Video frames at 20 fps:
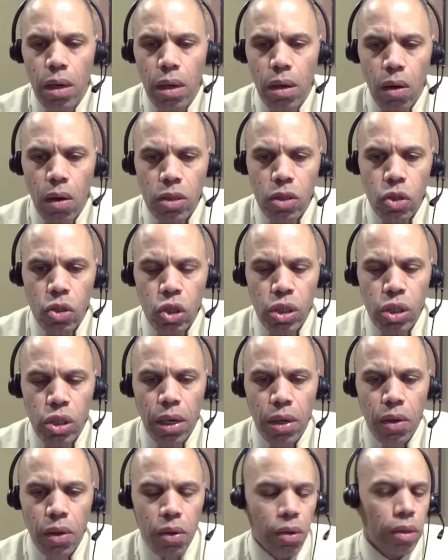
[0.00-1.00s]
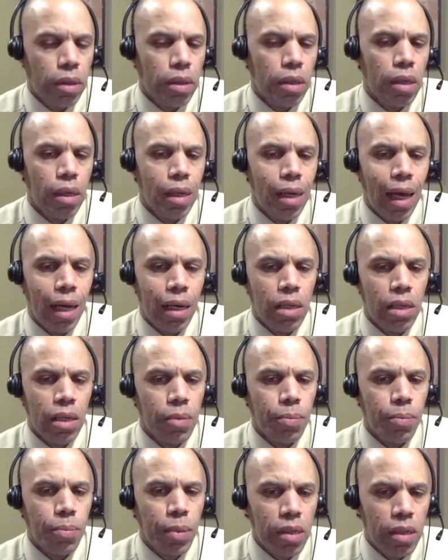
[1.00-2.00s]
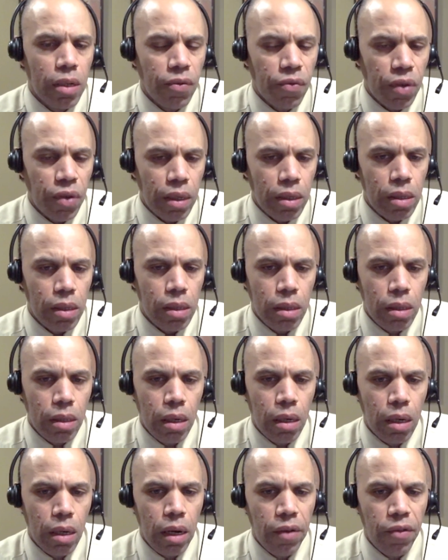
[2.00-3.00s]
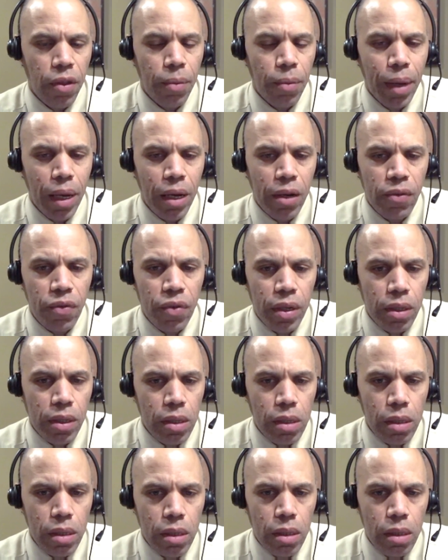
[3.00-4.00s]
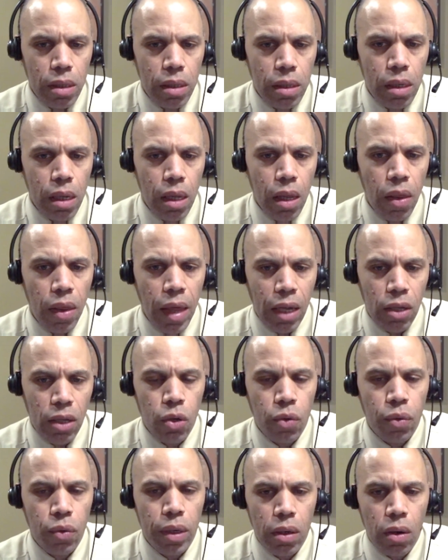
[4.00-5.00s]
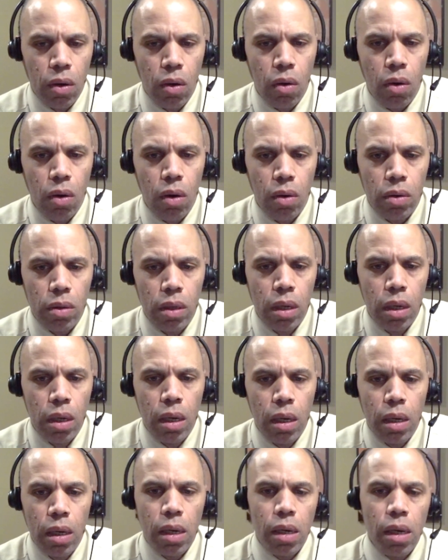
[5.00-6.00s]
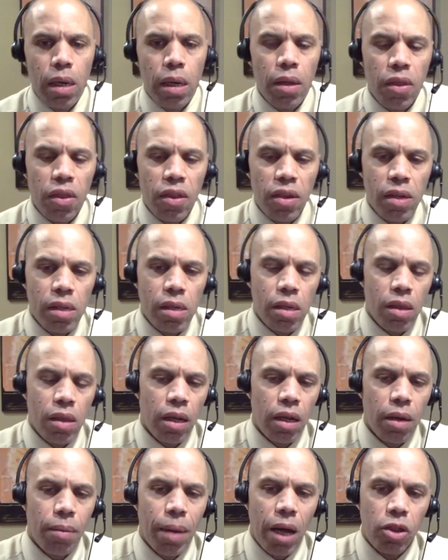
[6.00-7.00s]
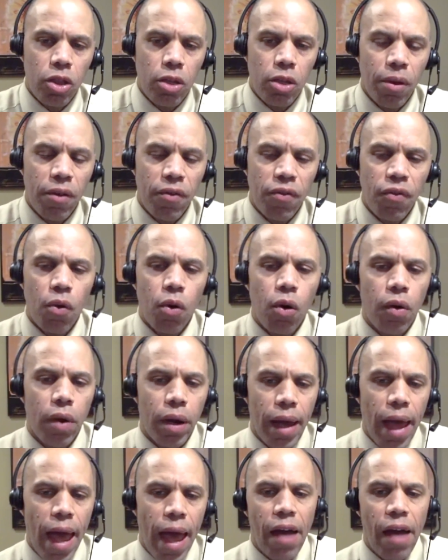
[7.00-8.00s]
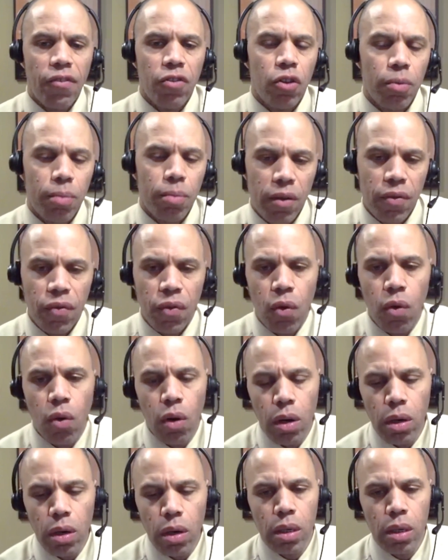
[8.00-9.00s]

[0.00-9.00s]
also share any specifics of the benefits that you recall? Think about the before and after. Before